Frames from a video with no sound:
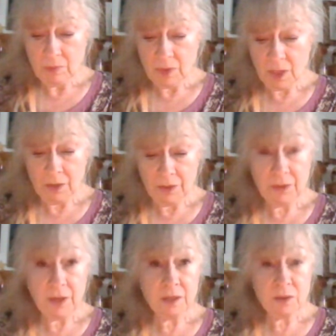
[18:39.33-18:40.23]
The other
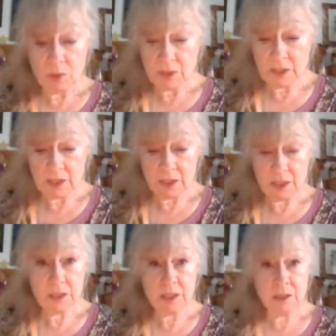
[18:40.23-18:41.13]
things, once this
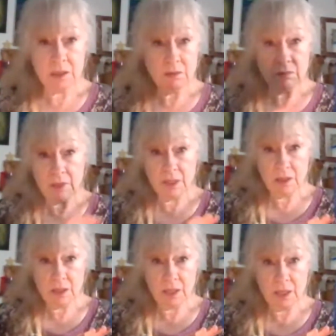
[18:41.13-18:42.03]
is
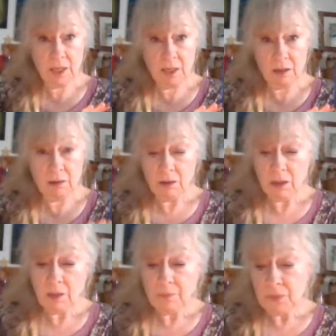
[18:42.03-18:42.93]
in here,
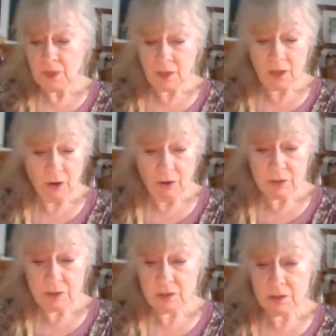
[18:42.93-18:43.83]
the
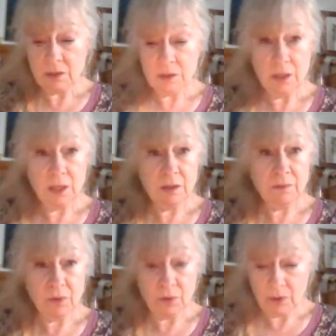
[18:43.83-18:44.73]
cards and the
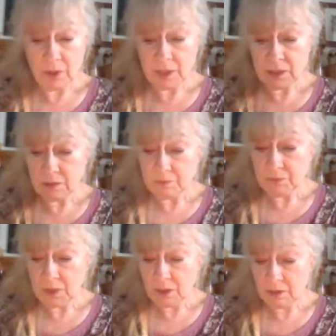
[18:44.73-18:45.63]
fluorite
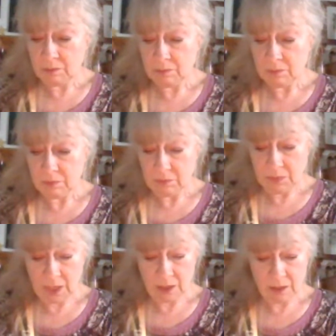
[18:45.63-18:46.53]

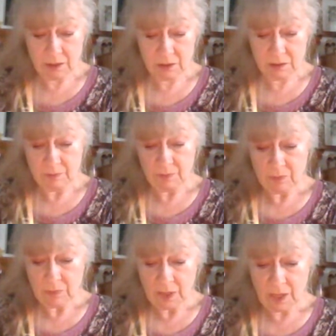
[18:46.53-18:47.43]
necklace
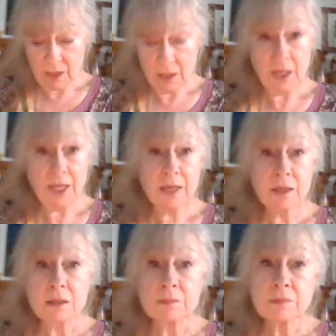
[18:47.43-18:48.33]
and the nyettle